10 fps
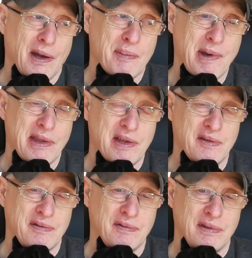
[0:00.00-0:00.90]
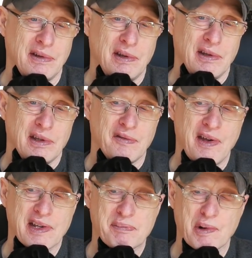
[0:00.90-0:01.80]
I bet the, the
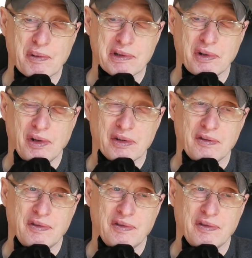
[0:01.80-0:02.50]
vet's bill was not